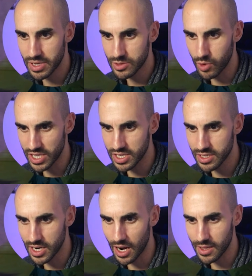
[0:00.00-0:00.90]
But right here,
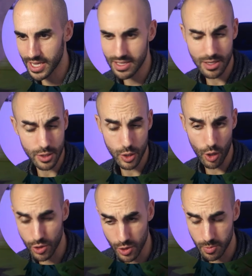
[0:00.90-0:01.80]
they're all getting
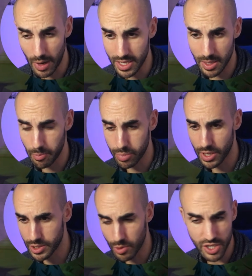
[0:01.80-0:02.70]
slaughtered by the
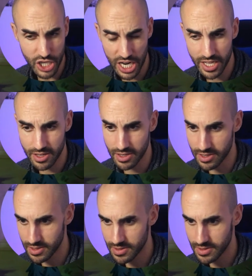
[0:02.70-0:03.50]
Play-to-Earn channel.